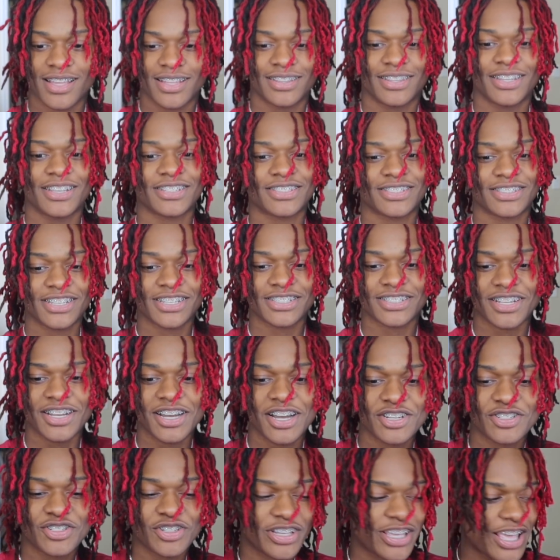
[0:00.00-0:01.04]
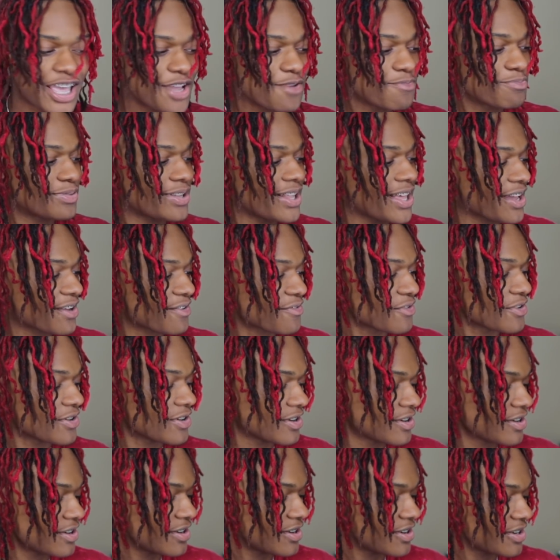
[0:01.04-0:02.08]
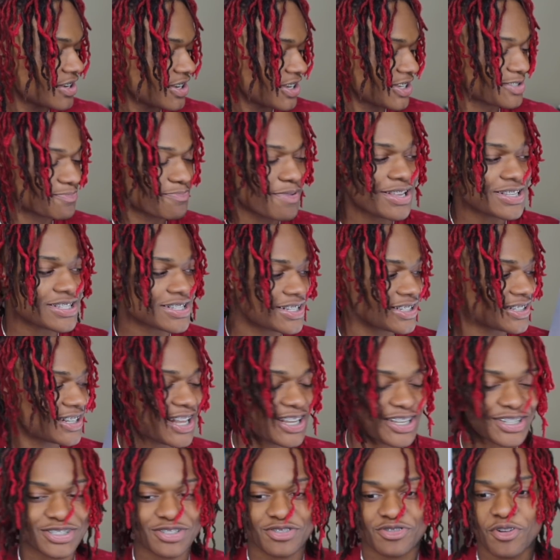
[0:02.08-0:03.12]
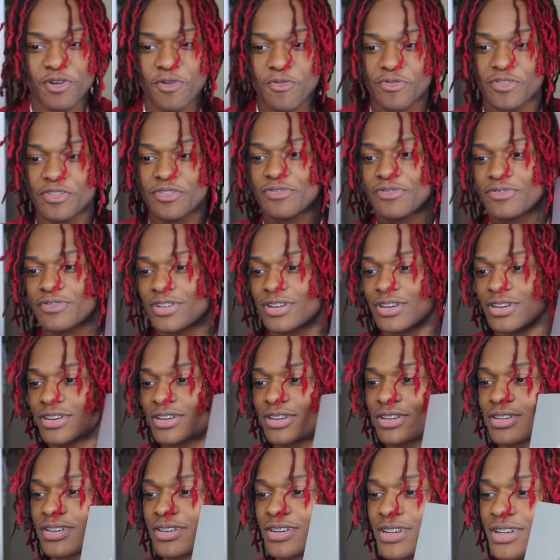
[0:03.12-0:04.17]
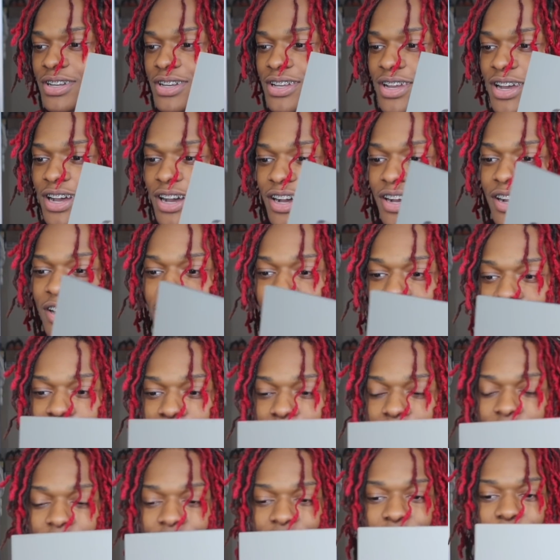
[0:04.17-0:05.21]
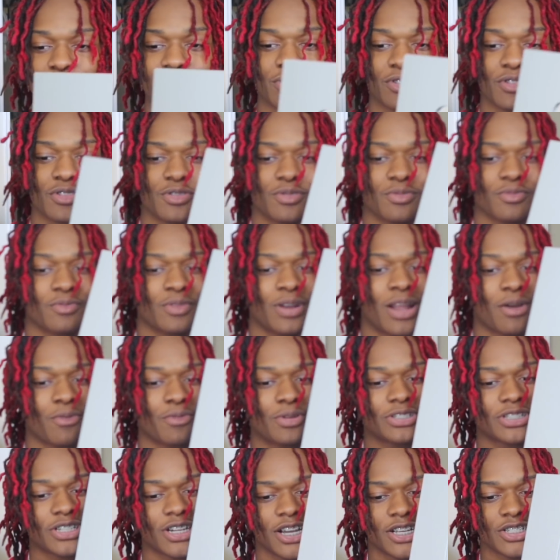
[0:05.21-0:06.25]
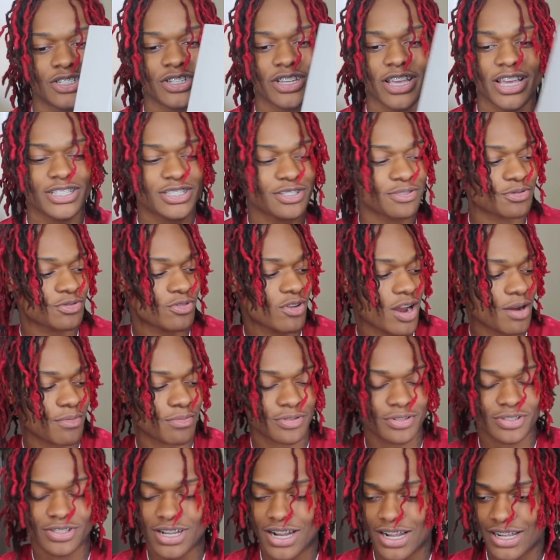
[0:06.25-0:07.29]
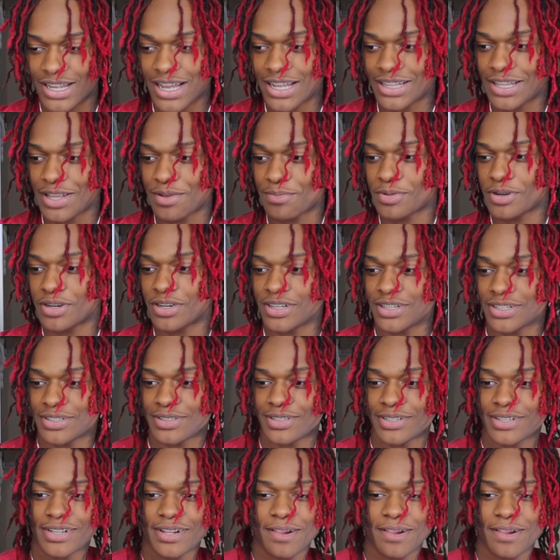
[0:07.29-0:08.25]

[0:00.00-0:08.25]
This this 100k plaque for uh, it's basically like a trophy uh for uh YouTube when I reach 100k subscribers and I got that much.